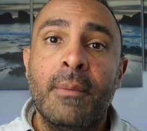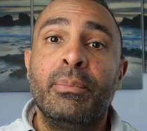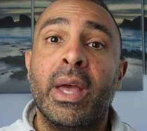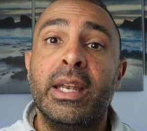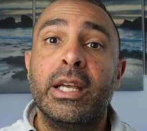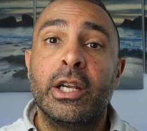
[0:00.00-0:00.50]

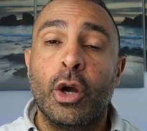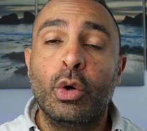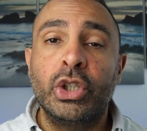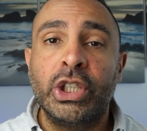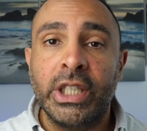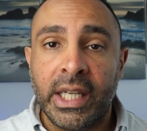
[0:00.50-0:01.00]
and
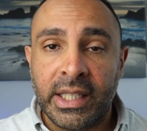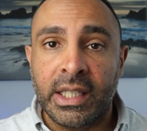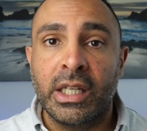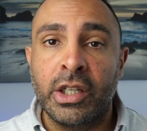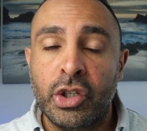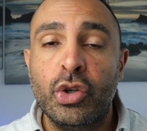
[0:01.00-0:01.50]

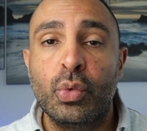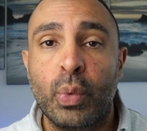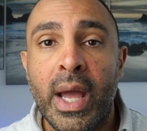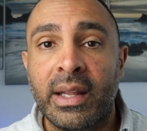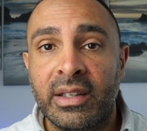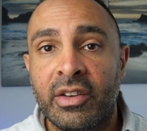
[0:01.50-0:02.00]
negotiating a new rent.